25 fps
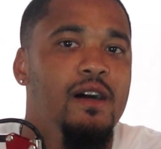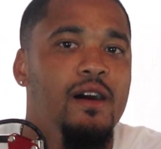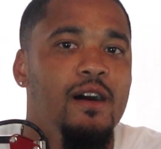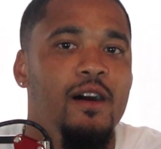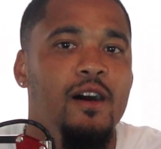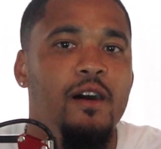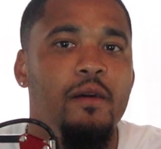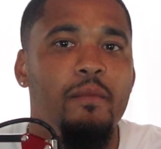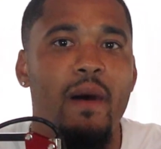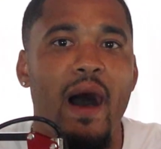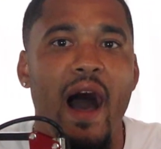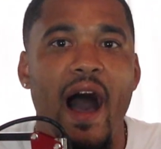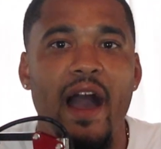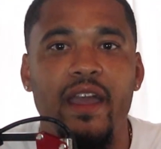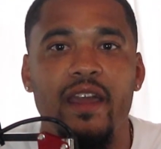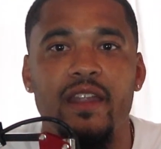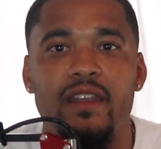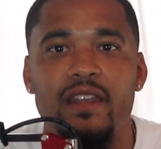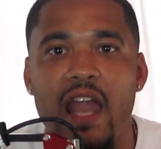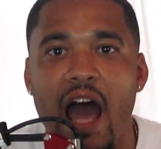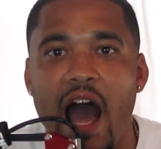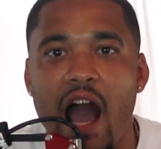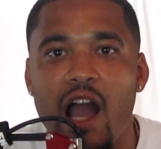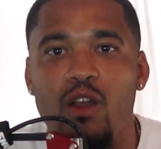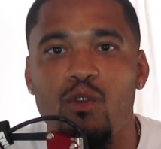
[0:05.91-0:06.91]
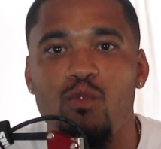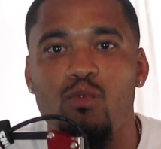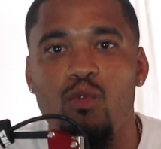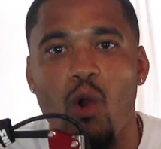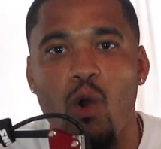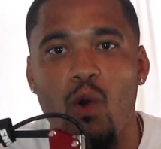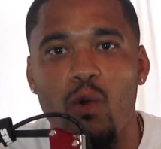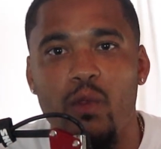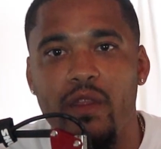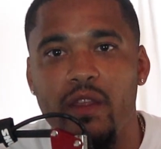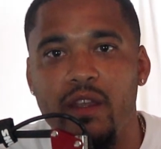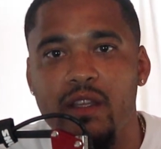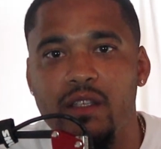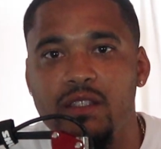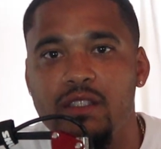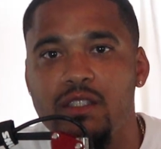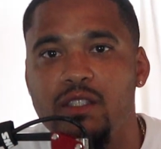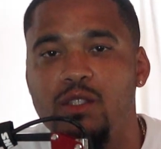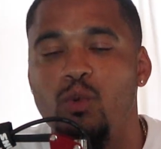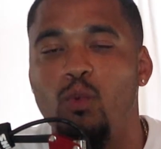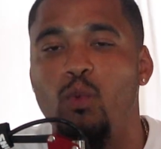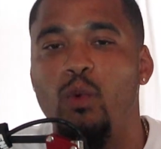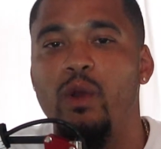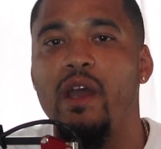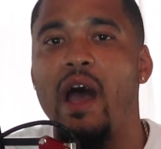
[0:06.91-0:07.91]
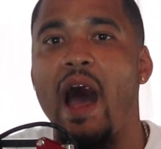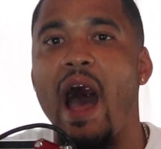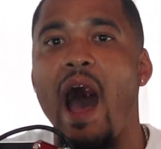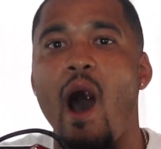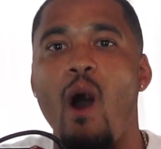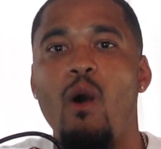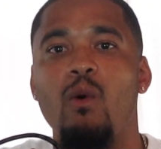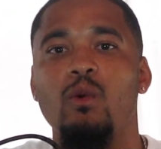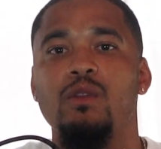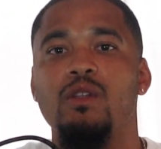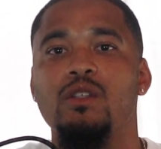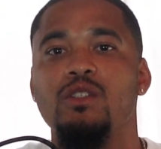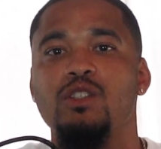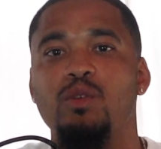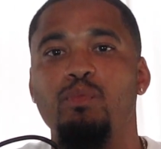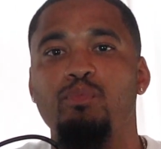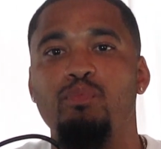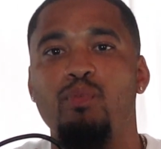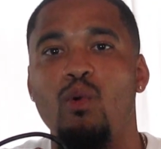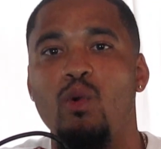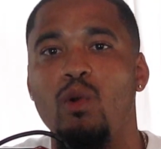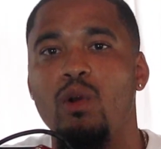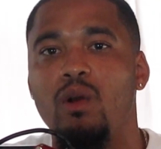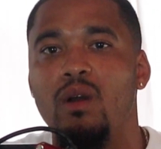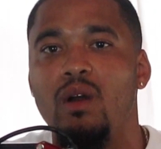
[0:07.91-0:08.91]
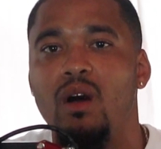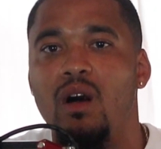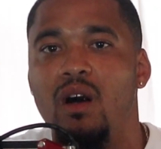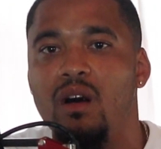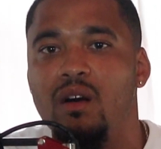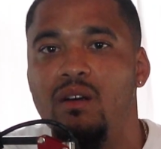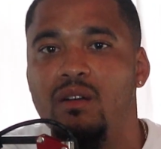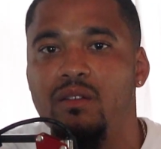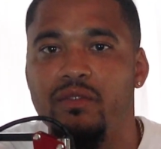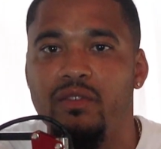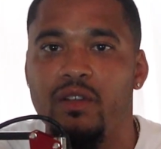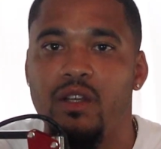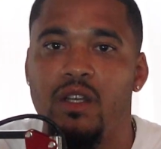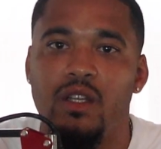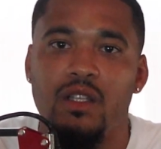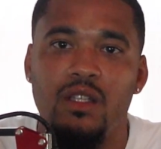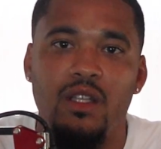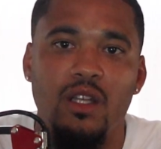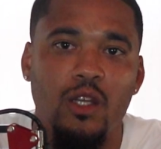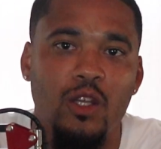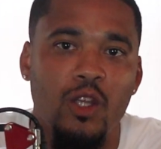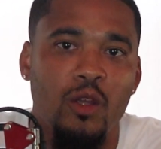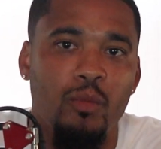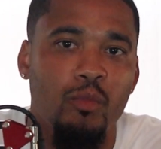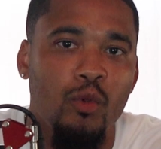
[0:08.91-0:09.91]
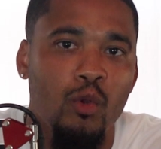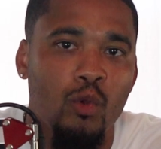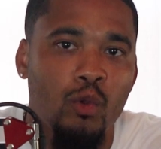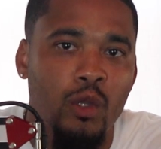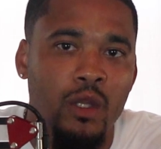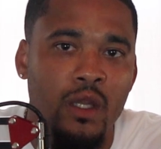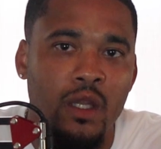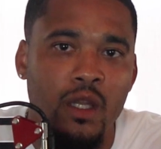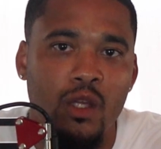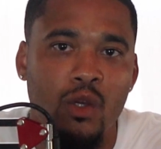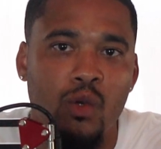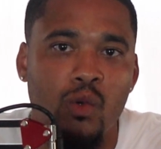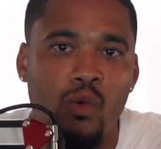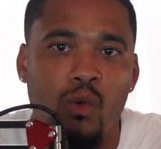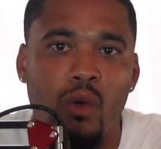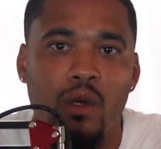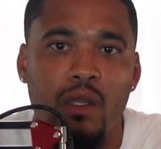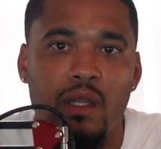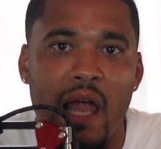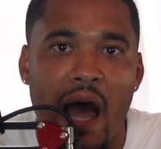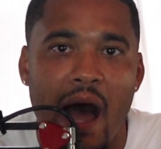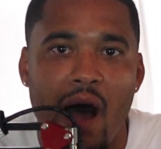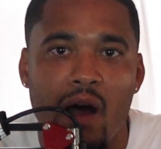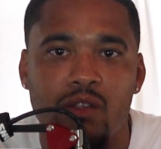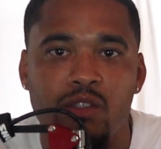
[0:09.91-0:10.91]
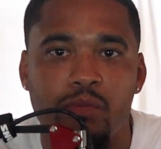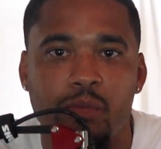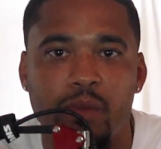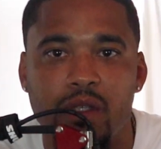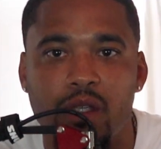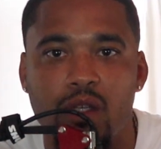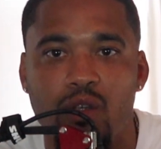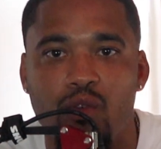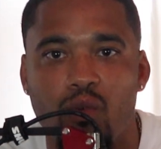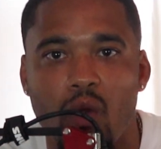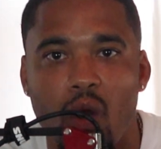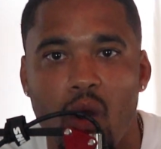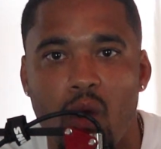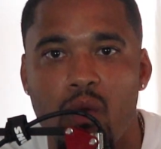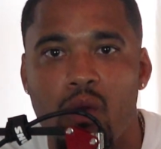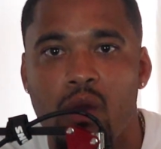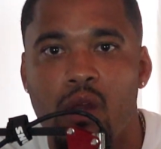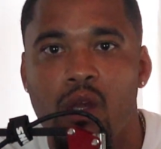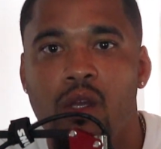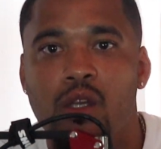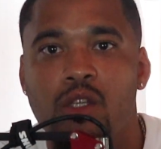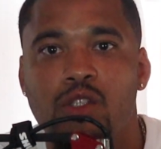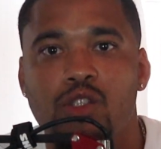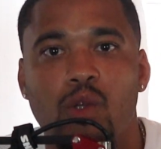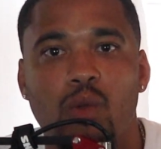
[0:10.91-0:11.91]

Um, I cannot grow this without the support of the community who allows me to grow.